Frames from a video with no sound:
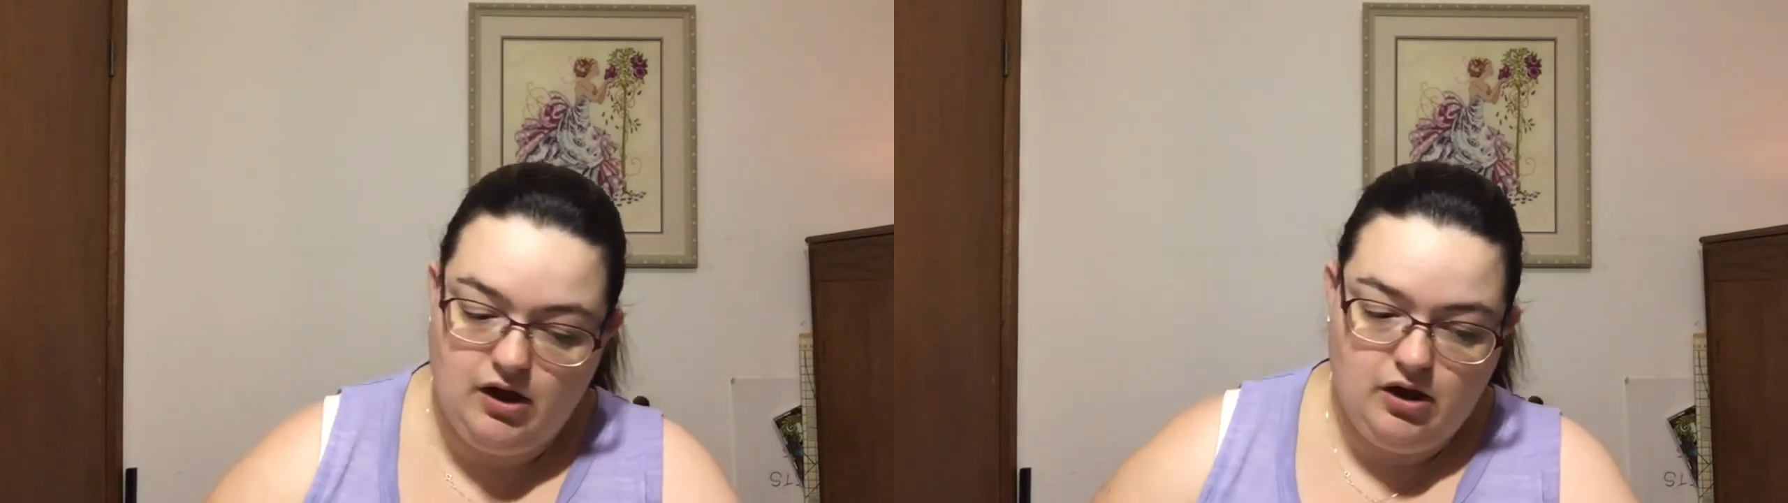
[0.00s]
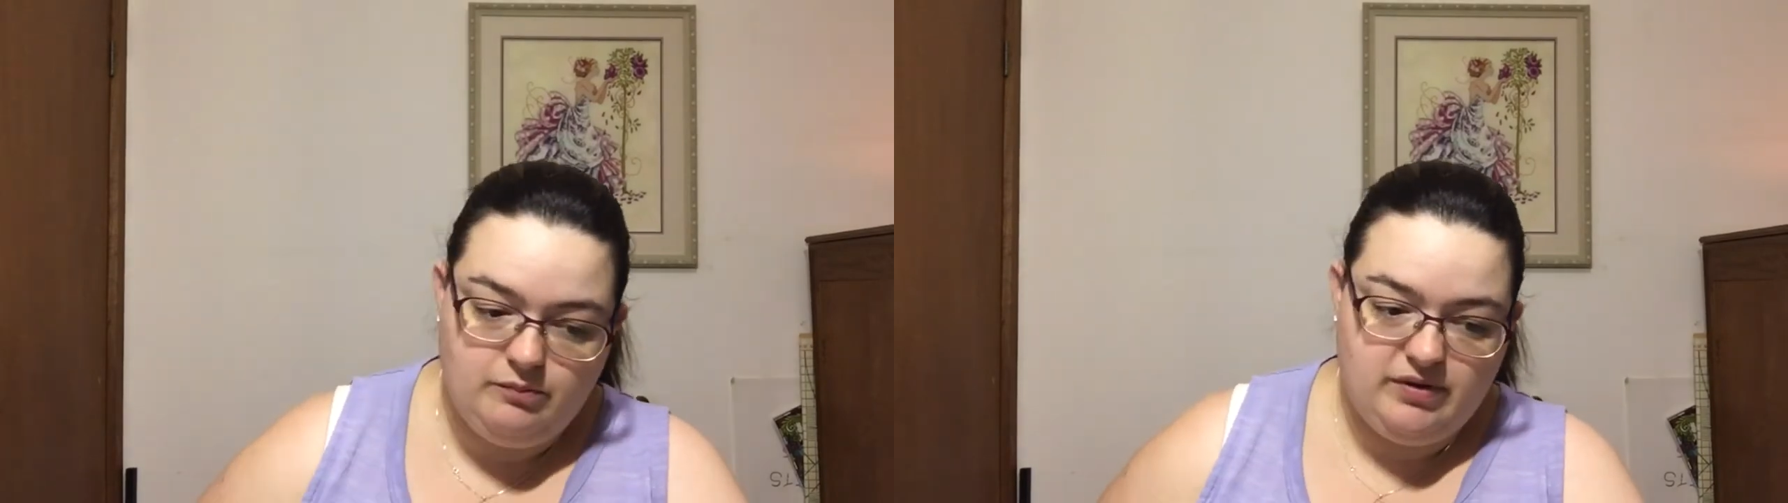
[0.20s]

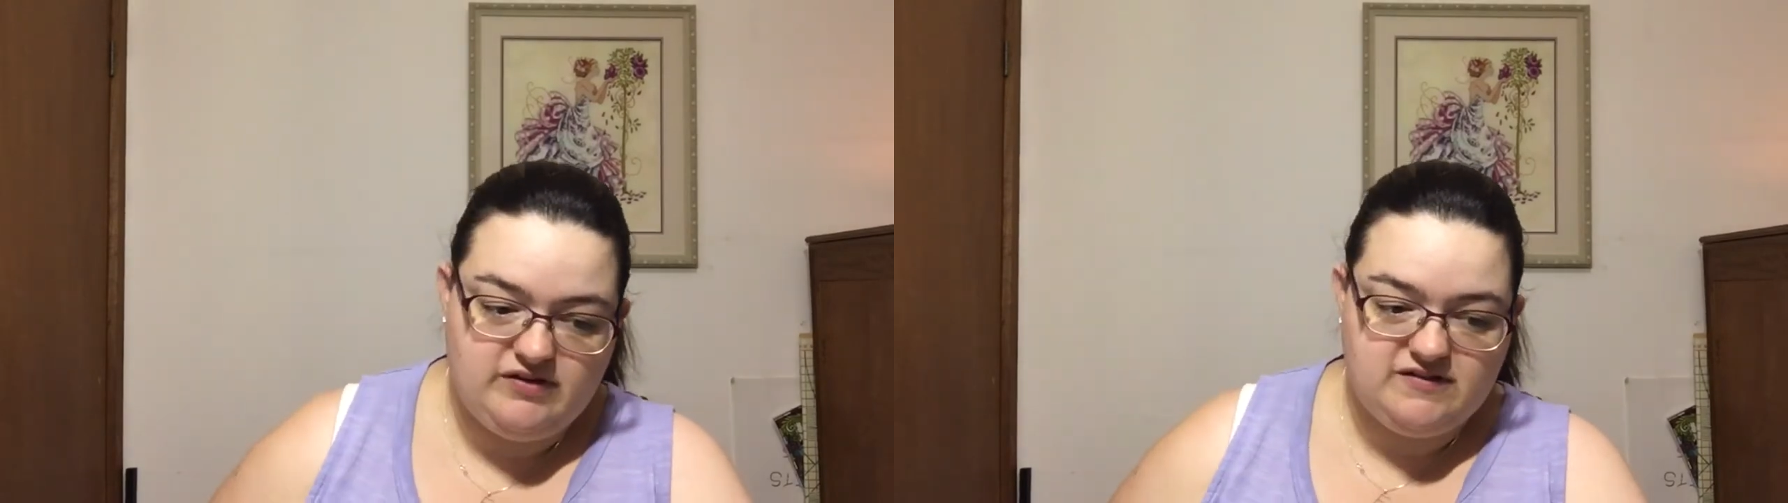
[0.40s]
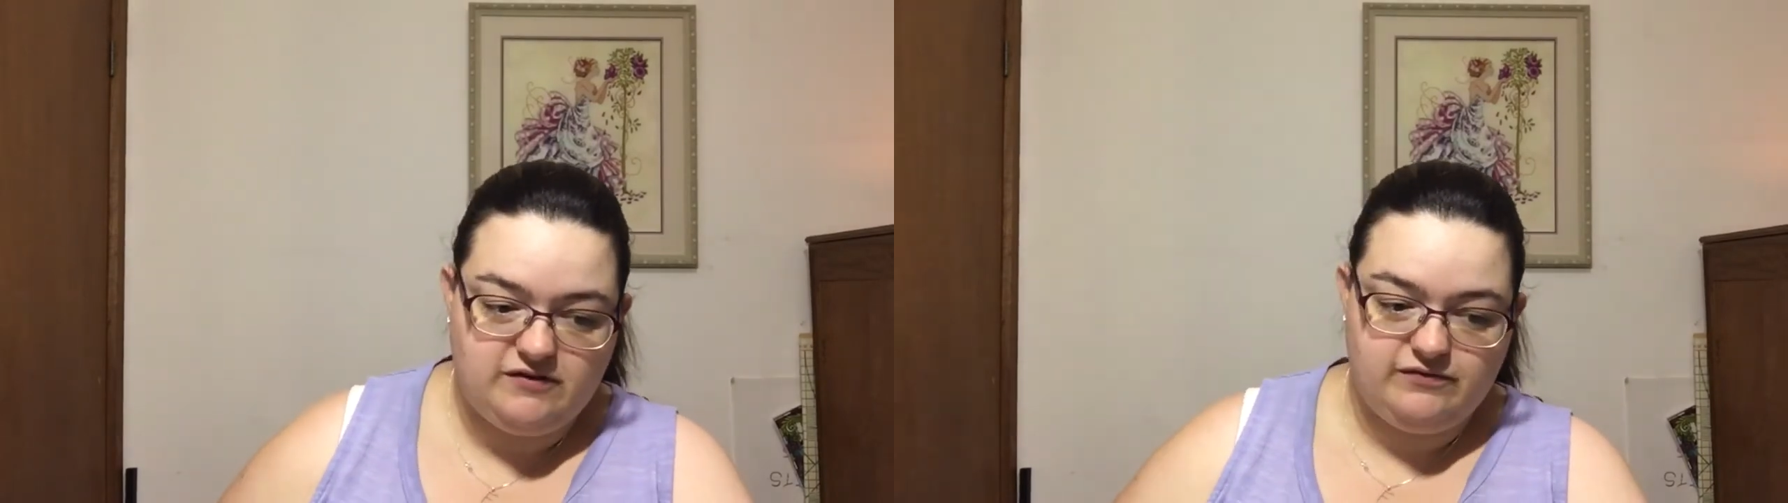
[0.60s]
But
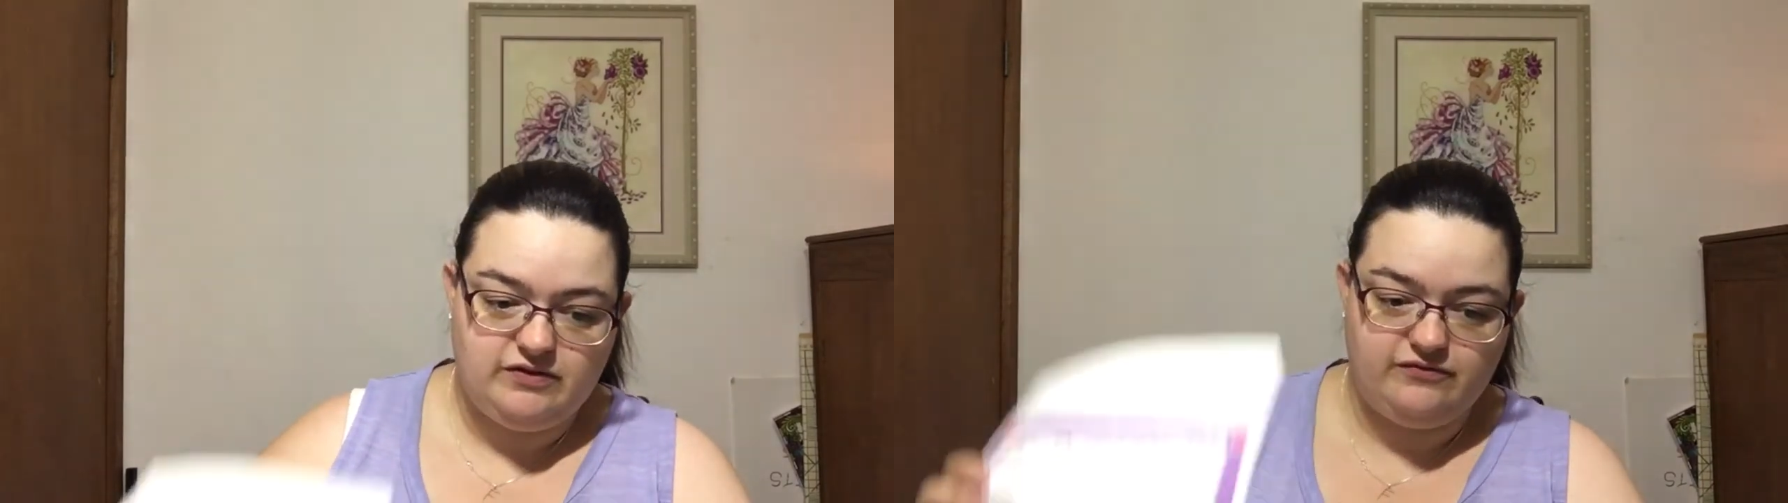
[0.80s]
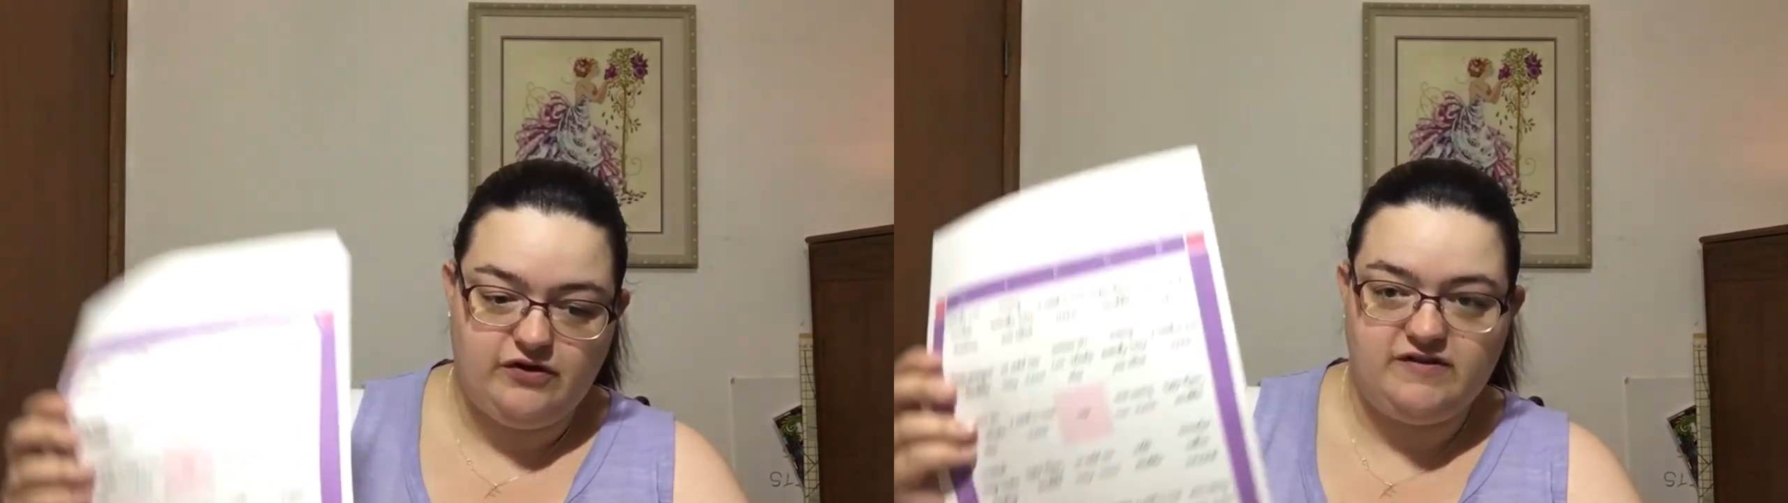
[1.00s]
so for the
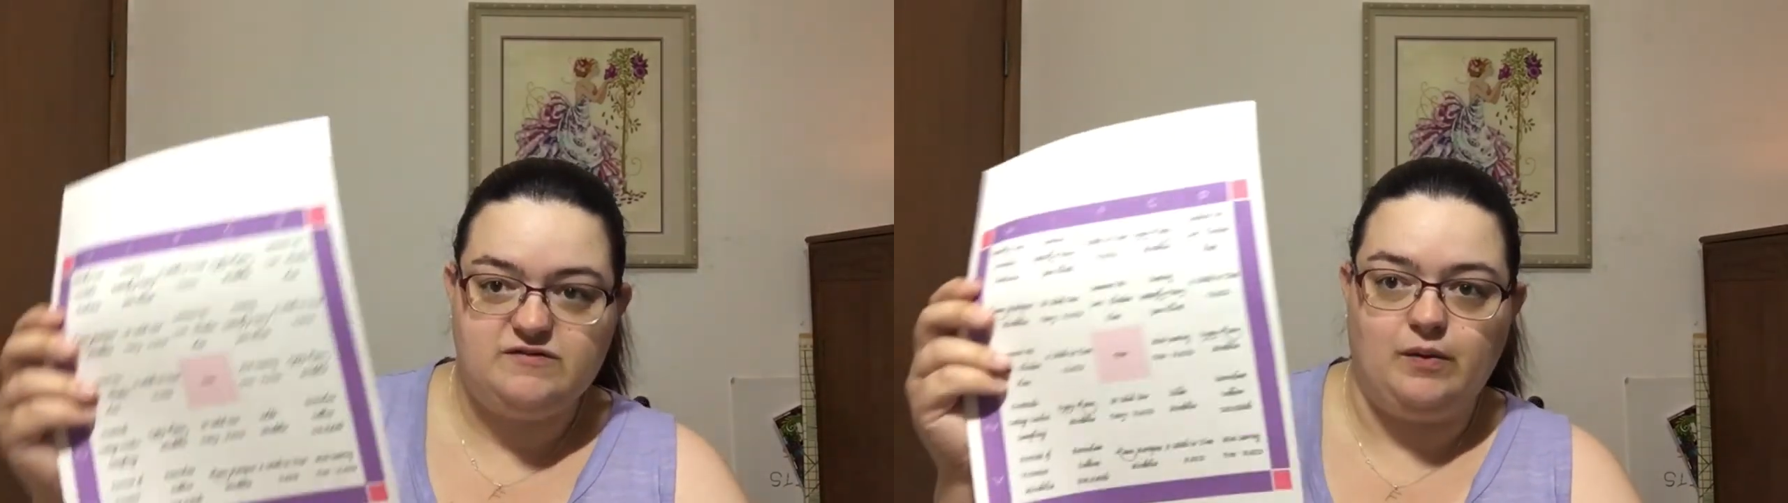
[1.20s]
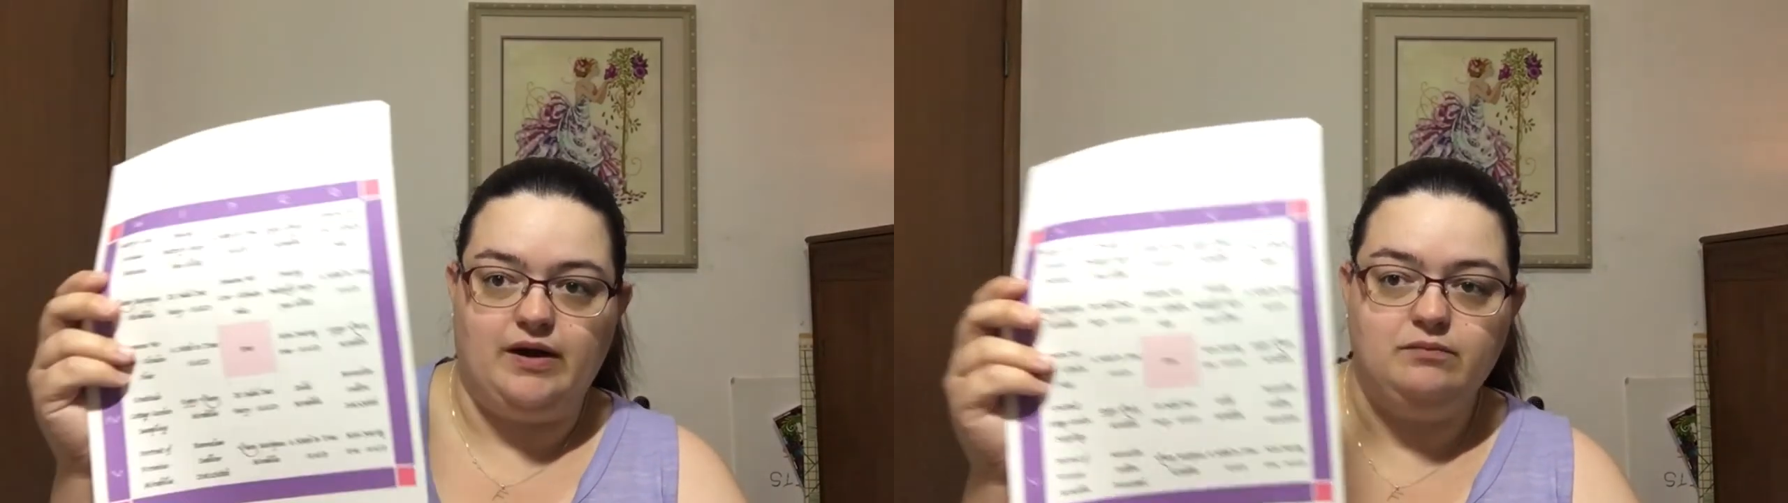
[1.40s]
first
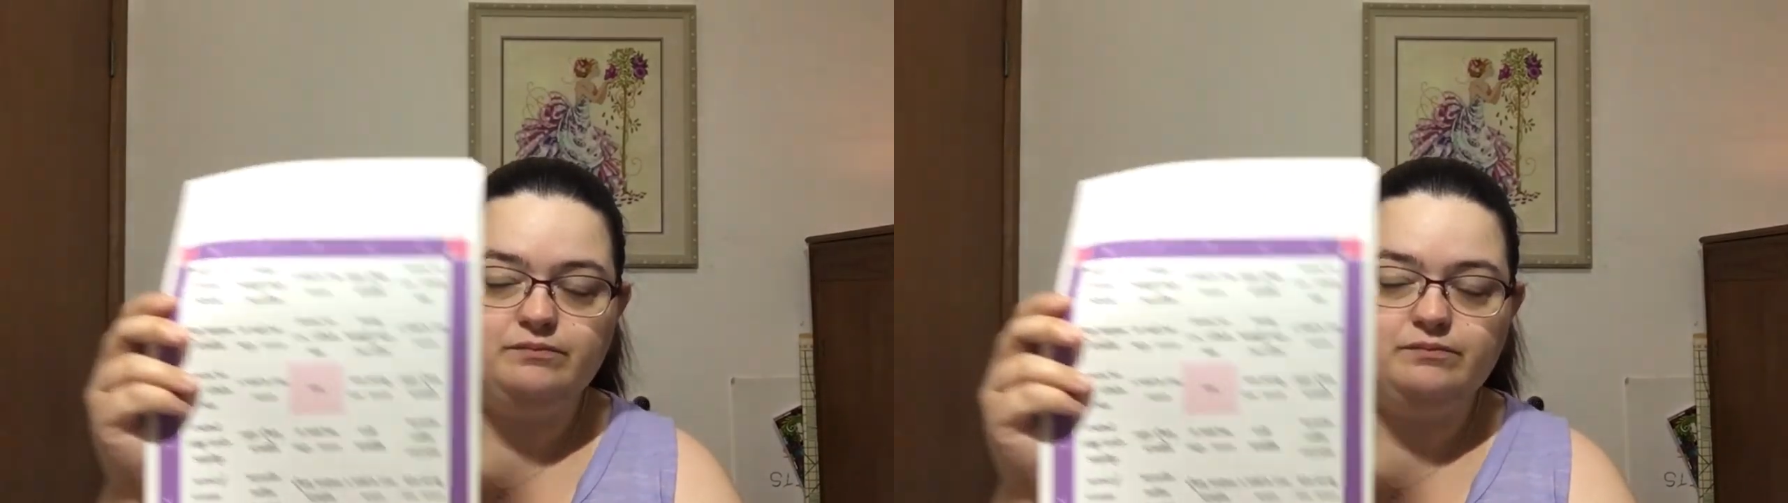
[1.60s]
one,